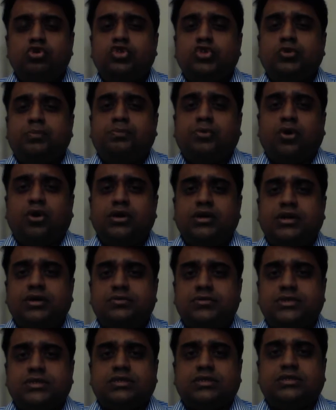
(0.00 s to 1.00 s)
Also, Paul
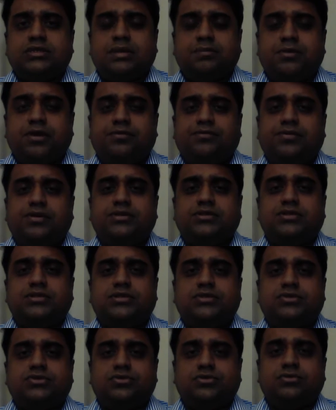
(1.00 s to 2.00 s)
gives some
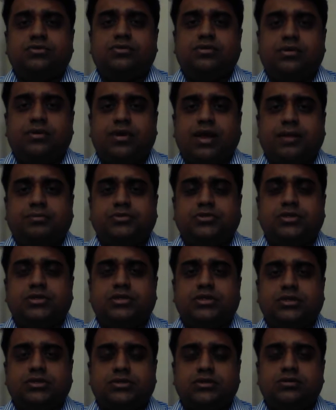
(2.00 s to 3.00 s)
references to the rapture
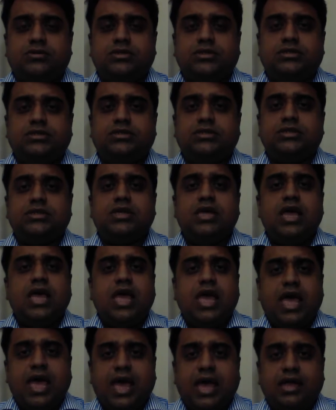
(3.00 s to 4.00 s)
in Thessalonians
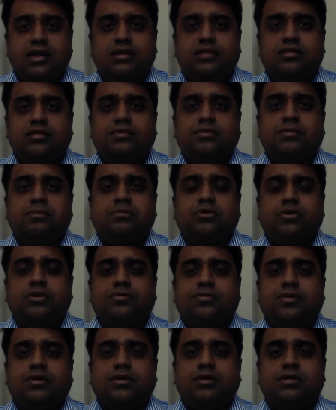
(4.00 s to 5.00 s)
and in the
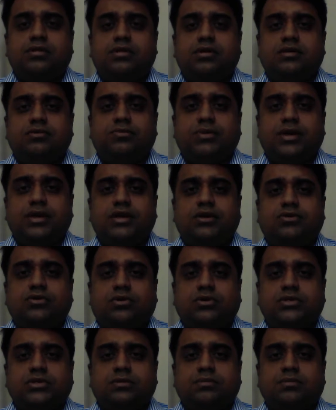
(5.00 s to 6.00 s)
Book of Corinthians, where he
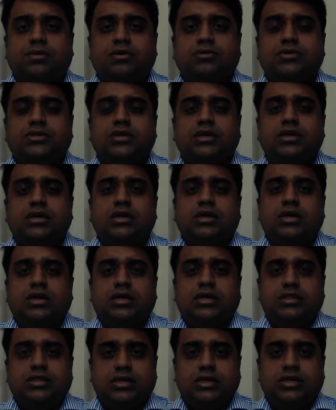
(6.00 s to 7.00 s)
talks about
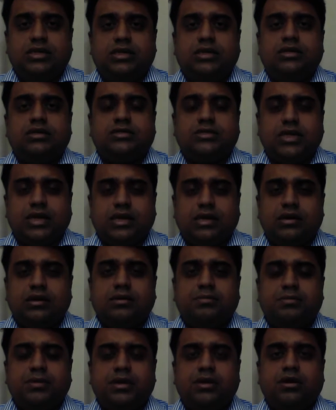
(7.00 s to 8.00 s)
the
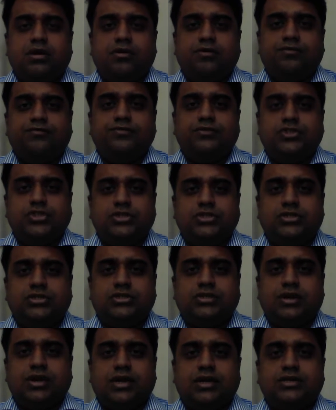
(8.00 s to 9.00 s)
second coming of
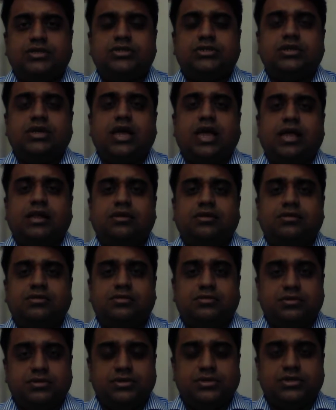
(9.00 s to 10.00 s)
Jesus Christ
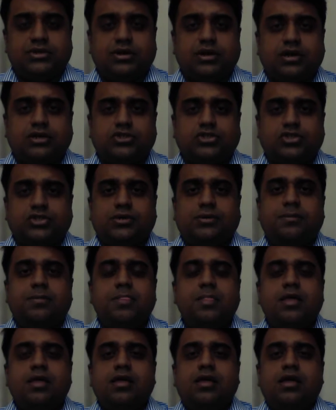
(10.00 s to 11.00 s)
and the resurrection.